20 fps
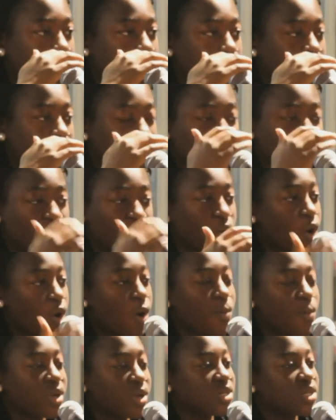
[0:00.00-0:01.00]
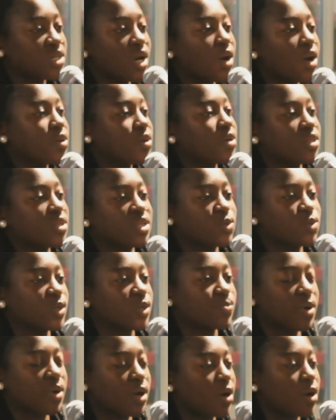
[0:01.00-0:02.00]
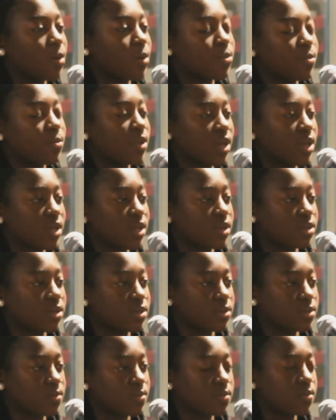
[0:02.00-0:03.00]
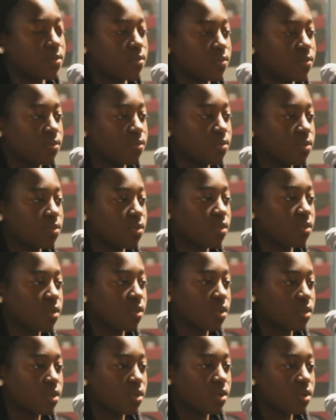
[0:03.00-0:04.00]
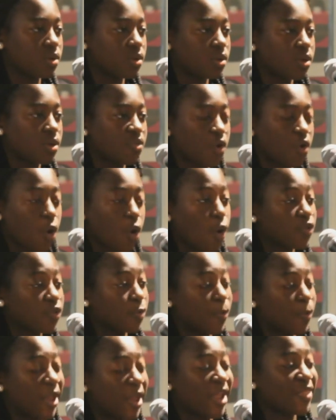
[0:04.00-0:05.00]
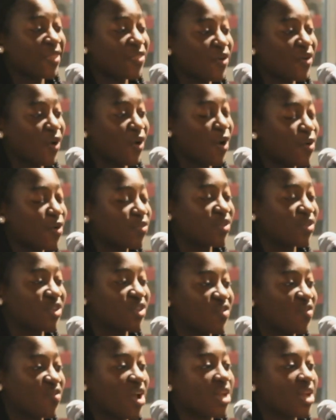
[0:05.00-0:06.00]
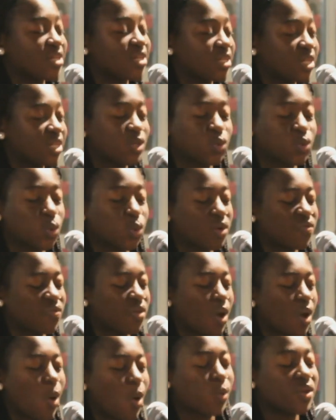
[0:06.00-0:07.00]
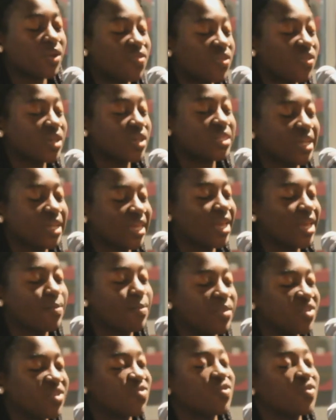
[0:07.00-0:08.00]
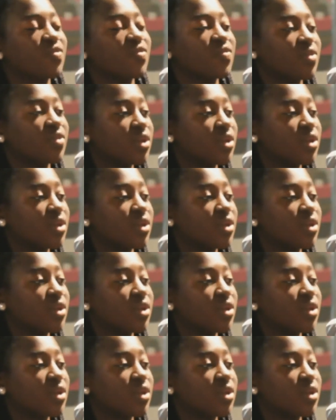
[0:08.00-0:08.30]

Because through all my childhood, this was my coping mechanism. Through all the pain, the hurt, the scratches, this is one of the only things that kept me true.